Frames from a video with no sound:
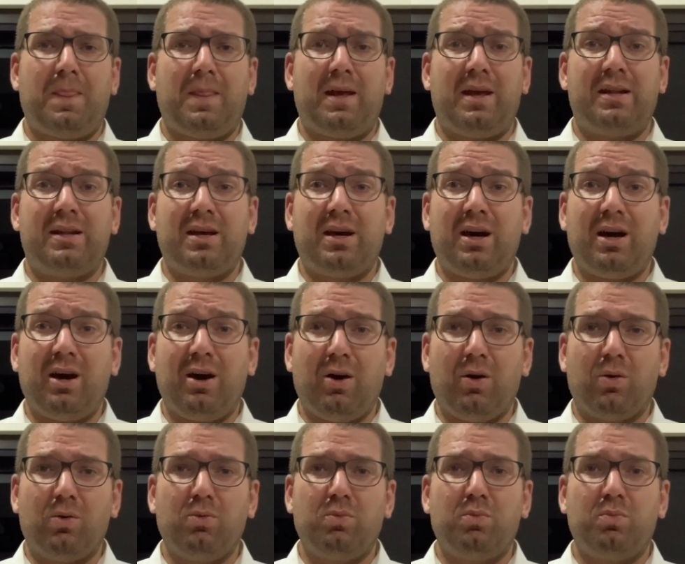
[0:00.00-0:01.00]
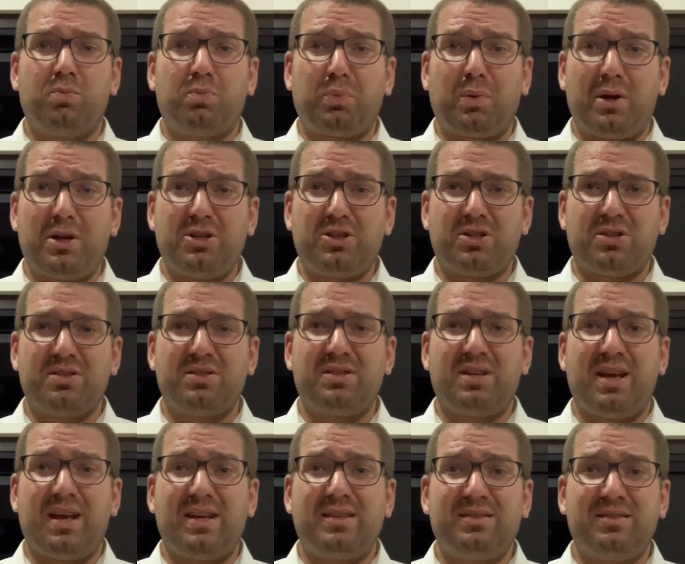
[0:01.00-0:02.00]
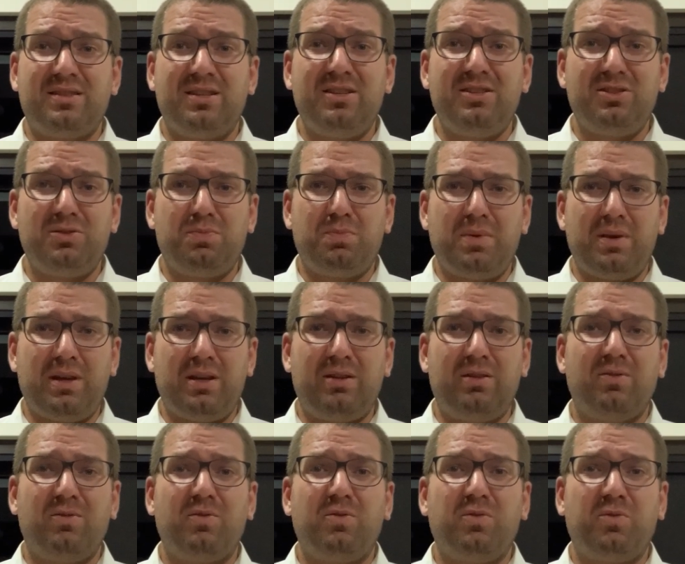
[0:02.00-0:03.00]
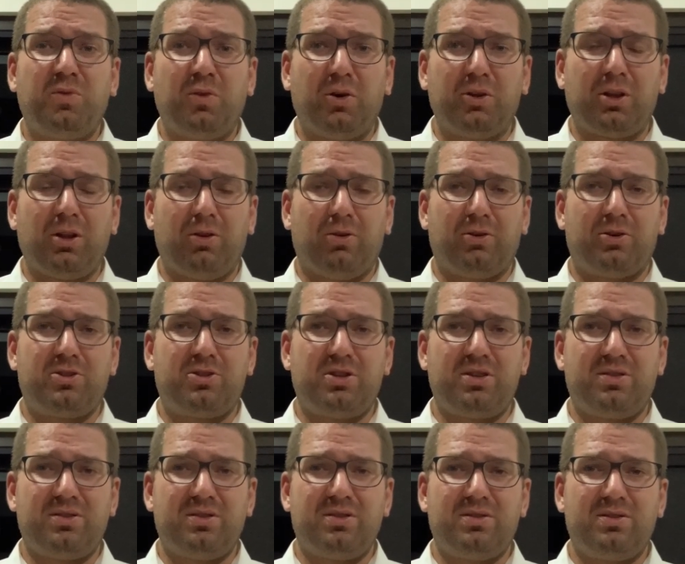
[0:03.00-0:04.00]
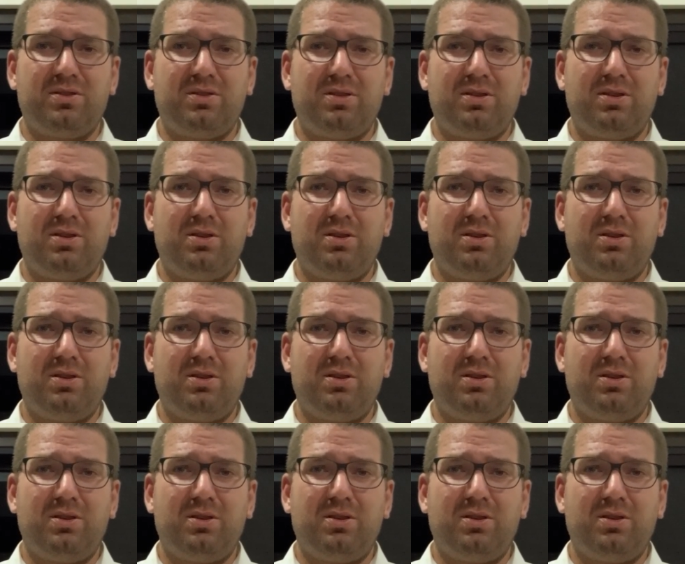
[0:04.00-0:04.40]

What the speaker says: And how precious has this been for the Lord Jesus?